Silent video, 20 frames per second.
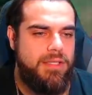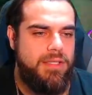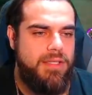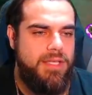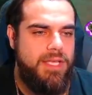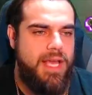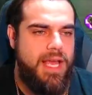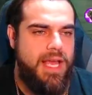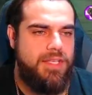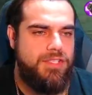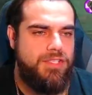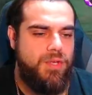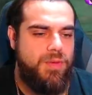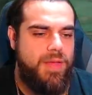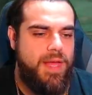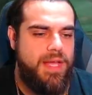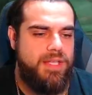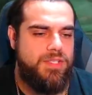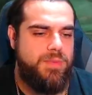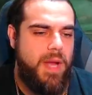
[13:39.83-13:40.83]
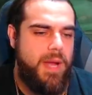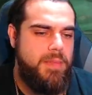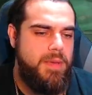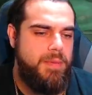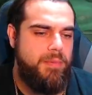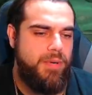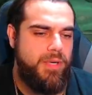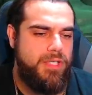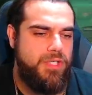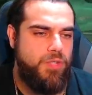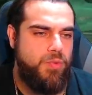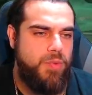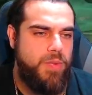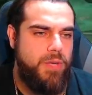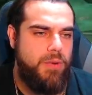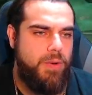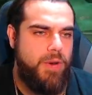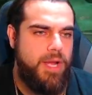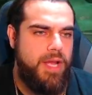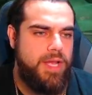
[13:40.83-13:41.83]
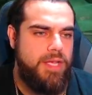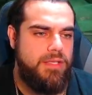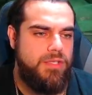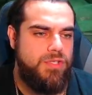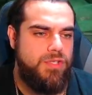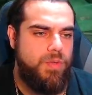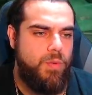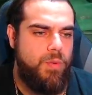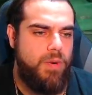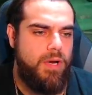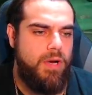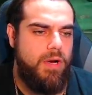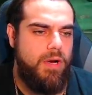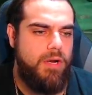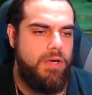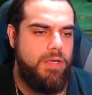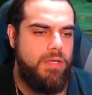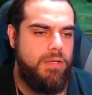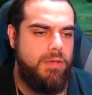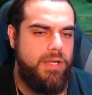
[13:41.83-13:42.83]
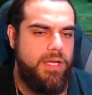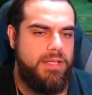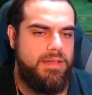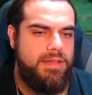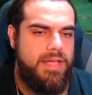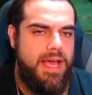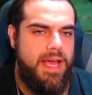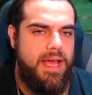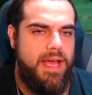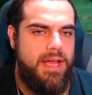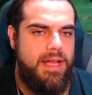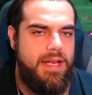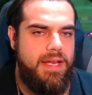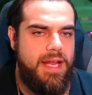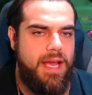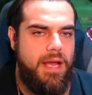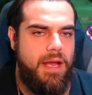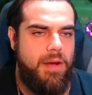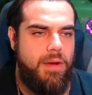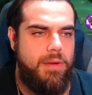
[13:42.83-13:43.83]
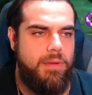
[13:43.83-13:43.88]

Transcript: yeah, so that's, I mean, pretty sweet, right? So we're going to unclick that head now.